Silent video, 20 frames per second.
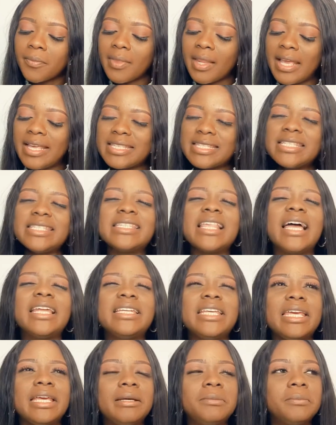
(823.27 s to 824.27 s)
Since that
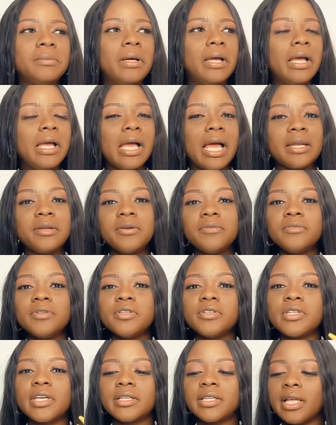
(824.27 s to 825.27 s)
day, I don't even
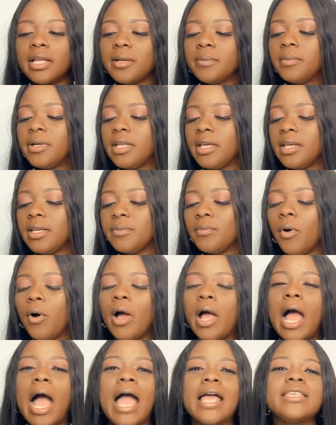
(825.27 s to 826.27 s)
need to shout at anybody anymore.
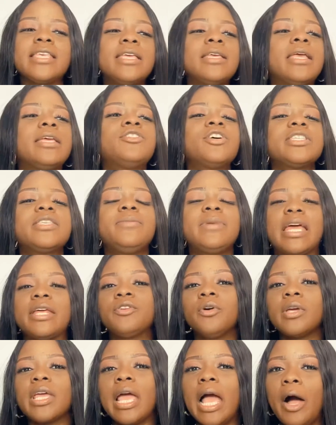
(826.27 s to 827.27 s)
It doesn't mean I
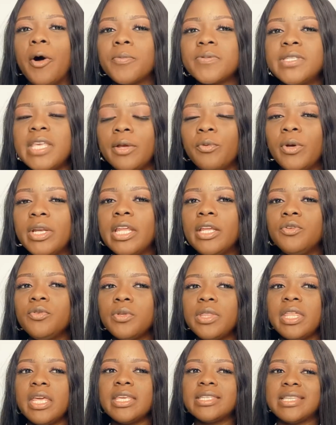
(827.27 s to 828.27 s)
don't get upset when they do
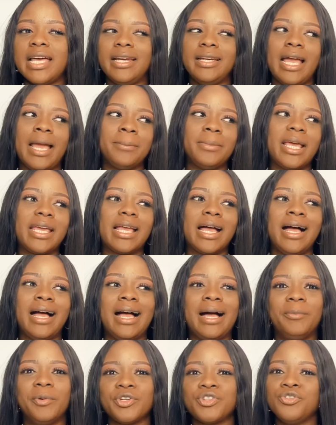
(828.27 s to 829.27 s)
things that I'm like,
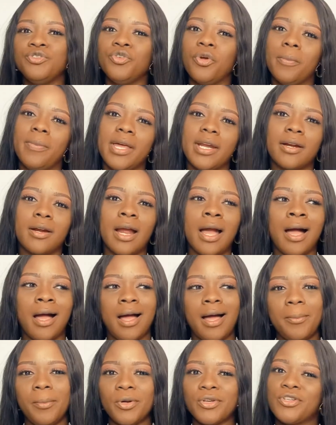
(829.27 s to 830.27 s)
but you know better,
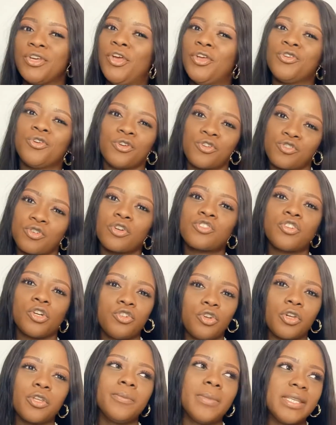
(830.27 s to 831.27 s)
but your structure
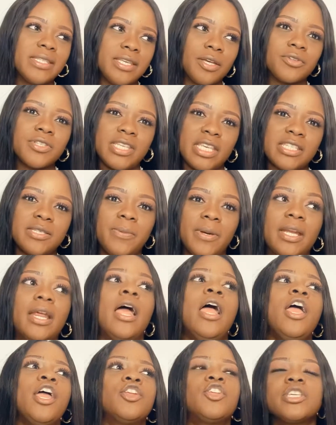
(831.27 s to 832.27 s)
document says better.
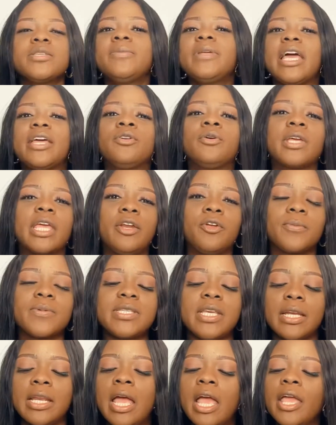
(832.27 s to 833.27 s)
It doesn't mean I don't get
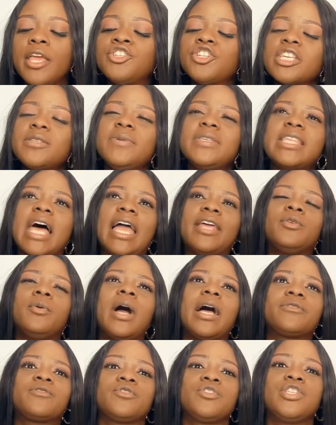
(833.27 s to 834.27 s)
upset. It just means that I don't
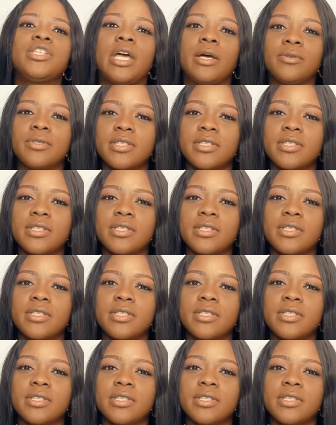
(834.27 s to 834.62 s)
have to shout.